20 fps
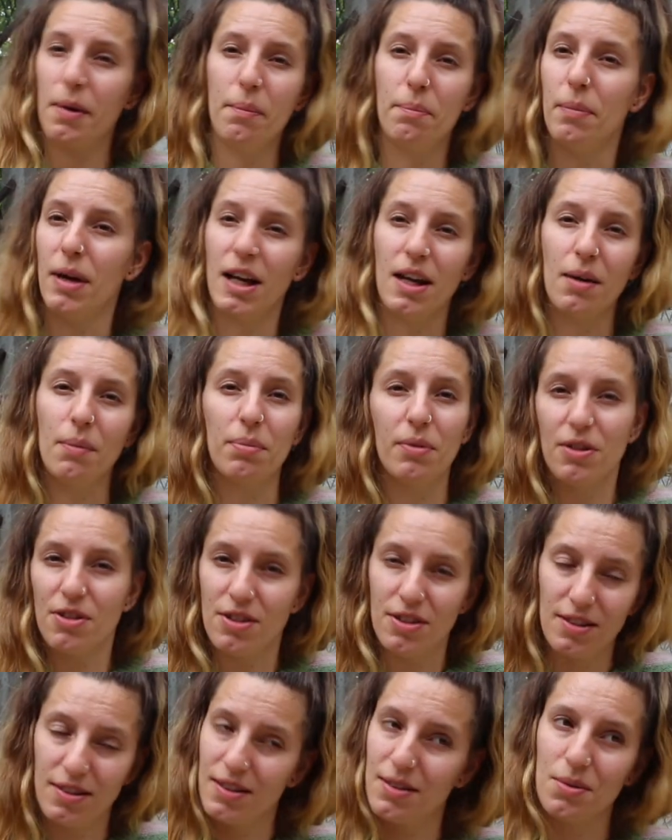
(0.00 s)
makeup
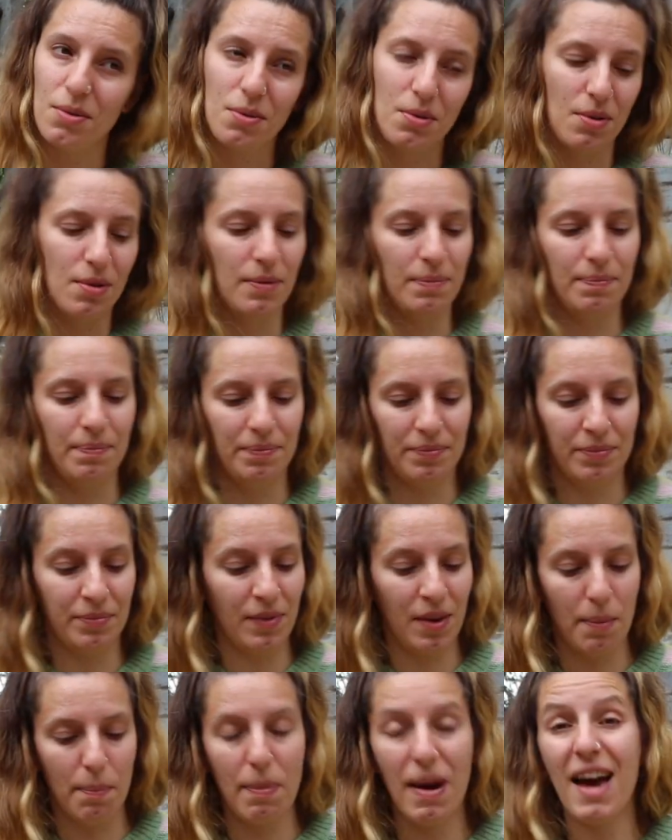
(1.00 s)
brushes or
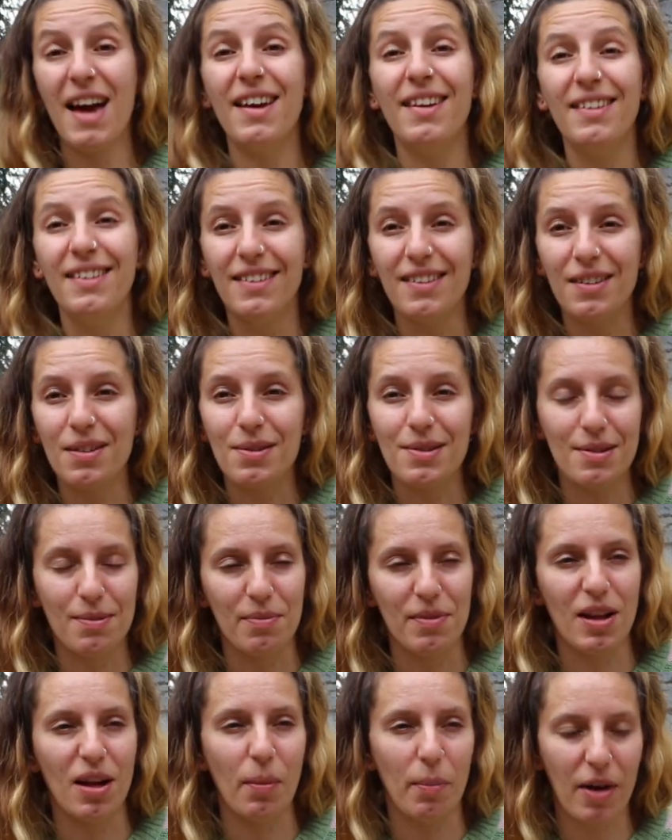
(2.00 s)
pens or
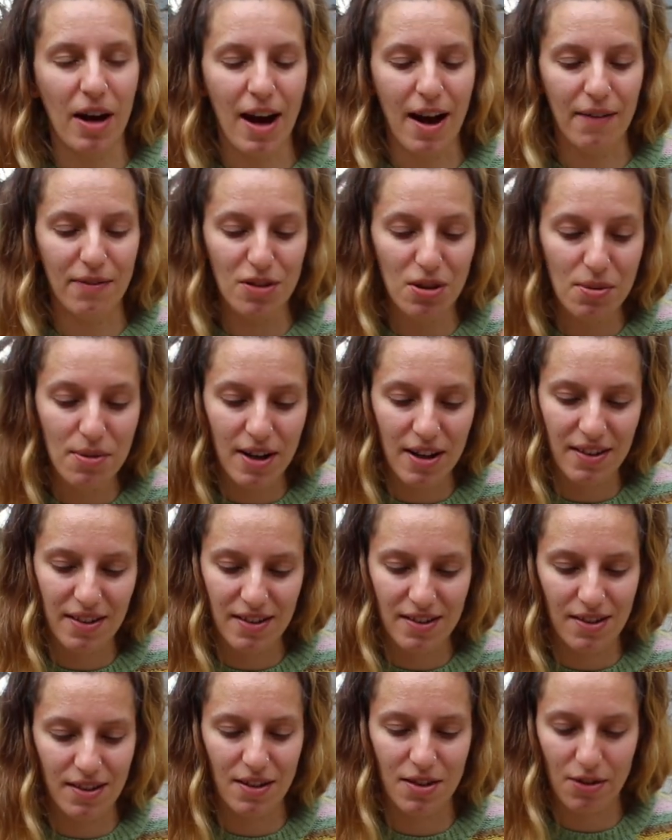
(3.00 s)
something. But I have two
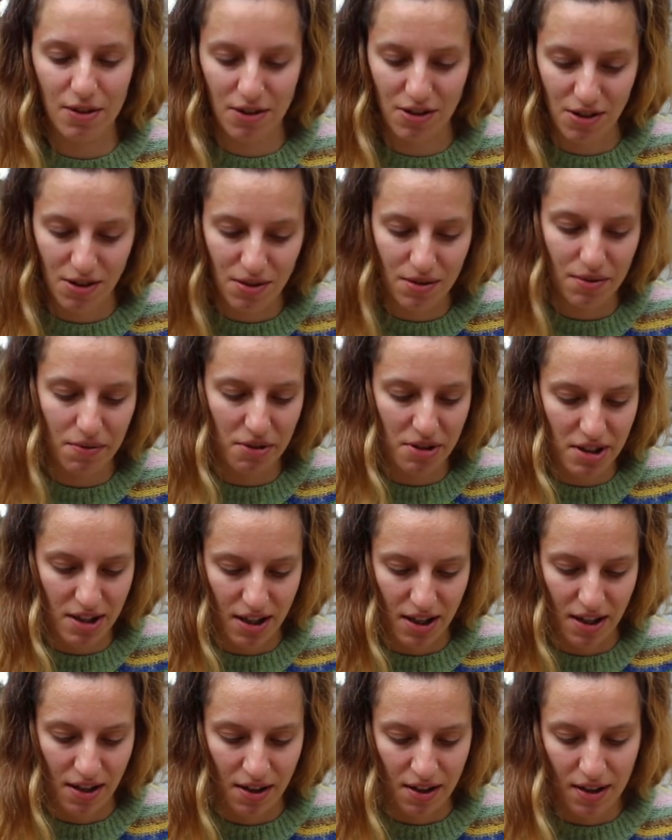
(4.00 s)
others that you can use for
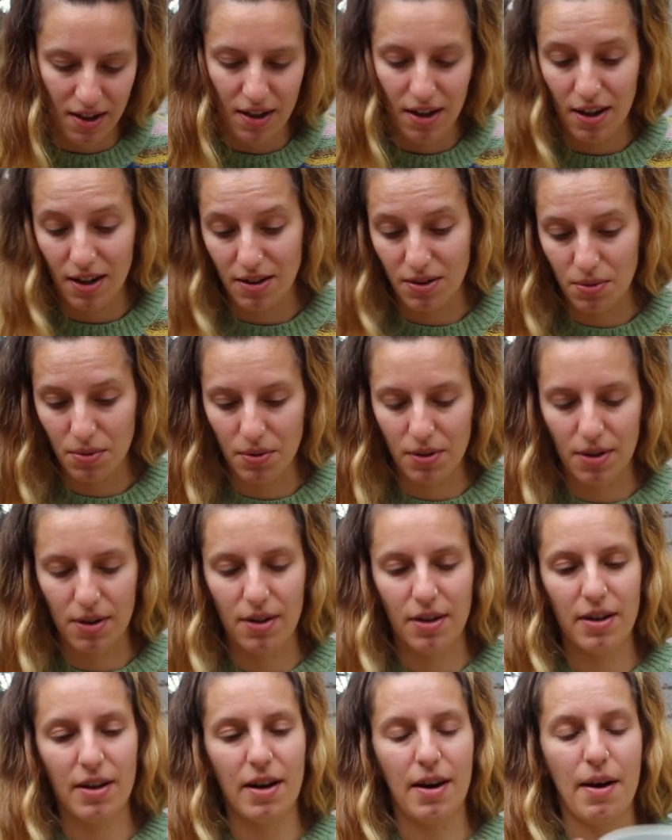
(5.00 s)
tea. It's all
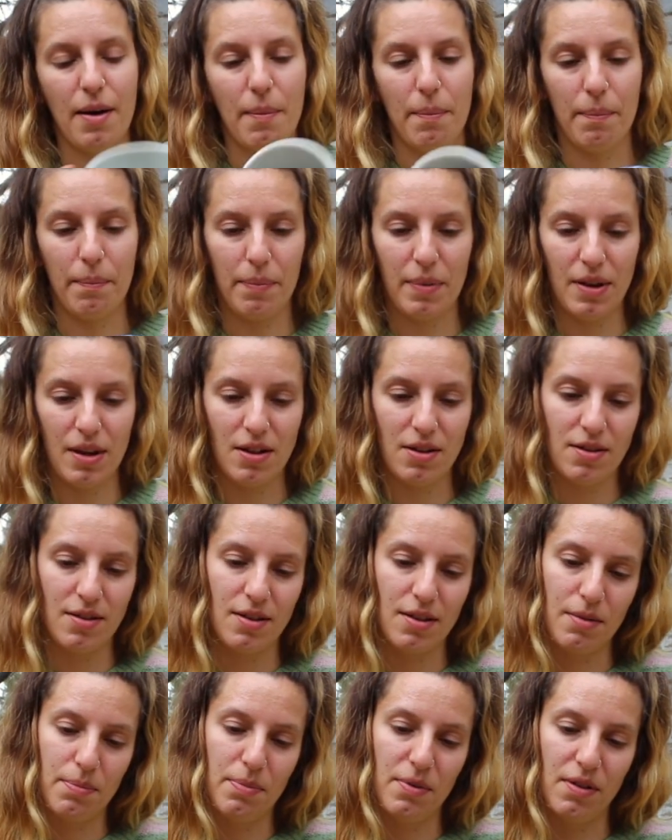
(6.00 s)
good. Um, but they're
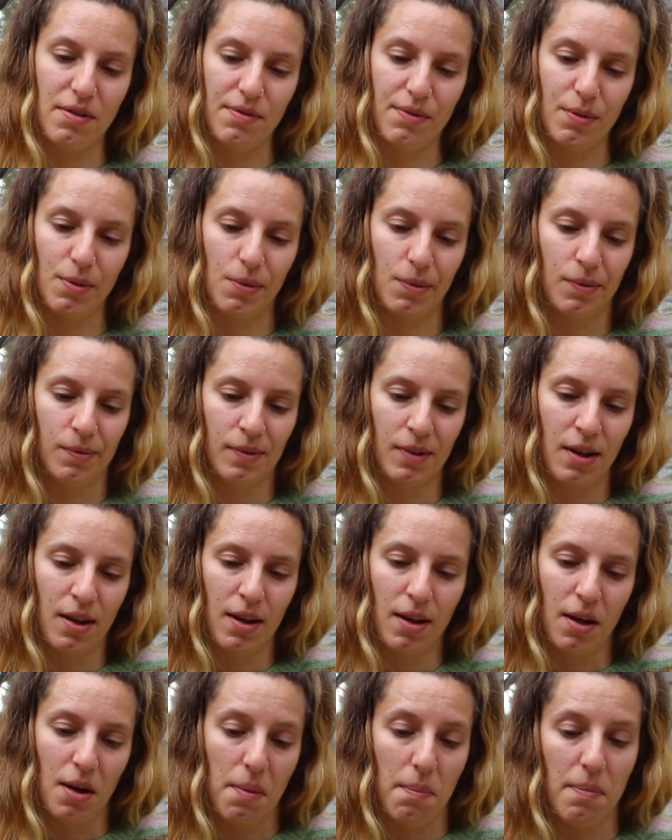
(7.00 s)
just this beautiful
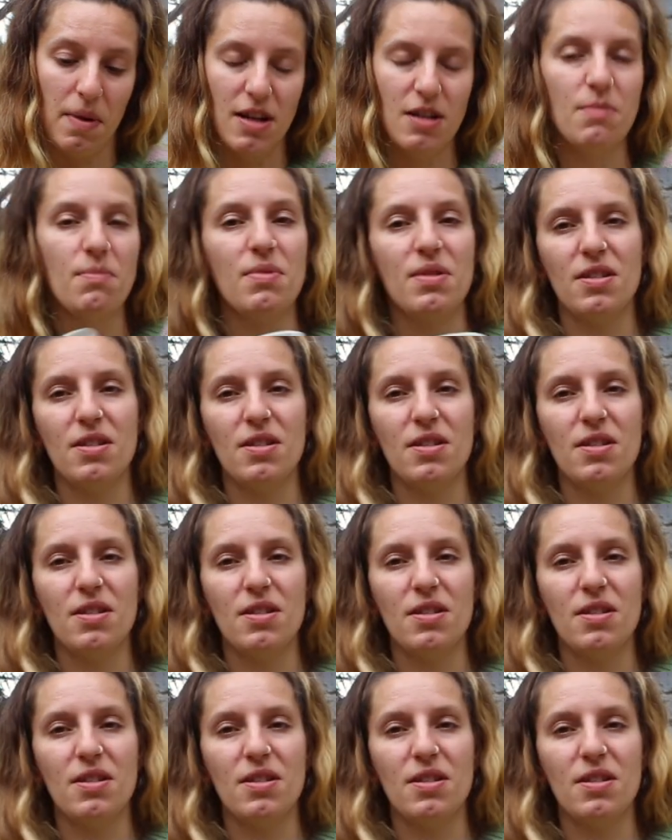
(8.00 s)
made in